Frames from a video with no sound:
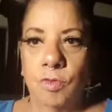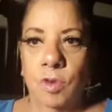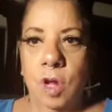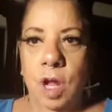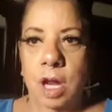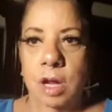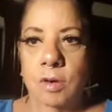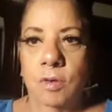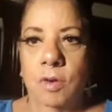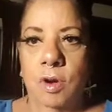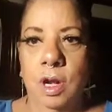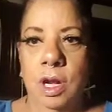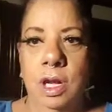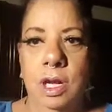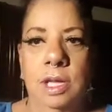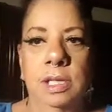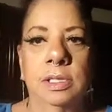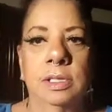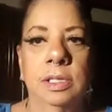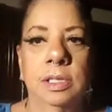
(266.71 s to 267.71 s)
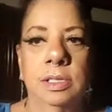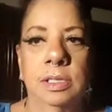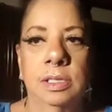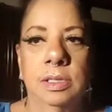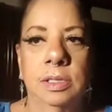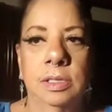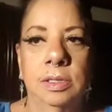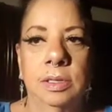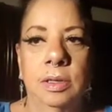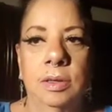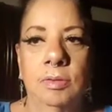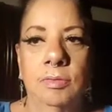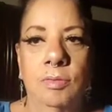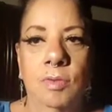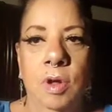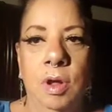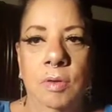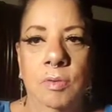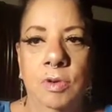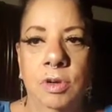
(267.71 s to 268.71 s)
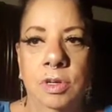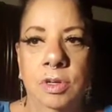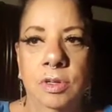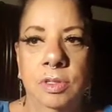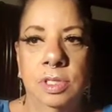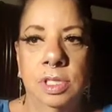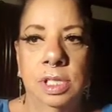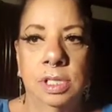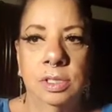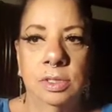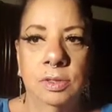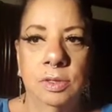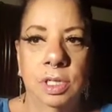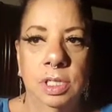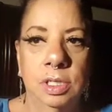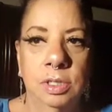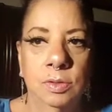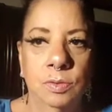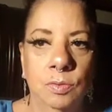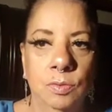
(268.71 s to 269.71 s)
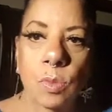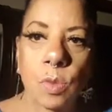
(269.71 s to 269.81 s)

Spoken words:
kind of organized because I want to do accessories.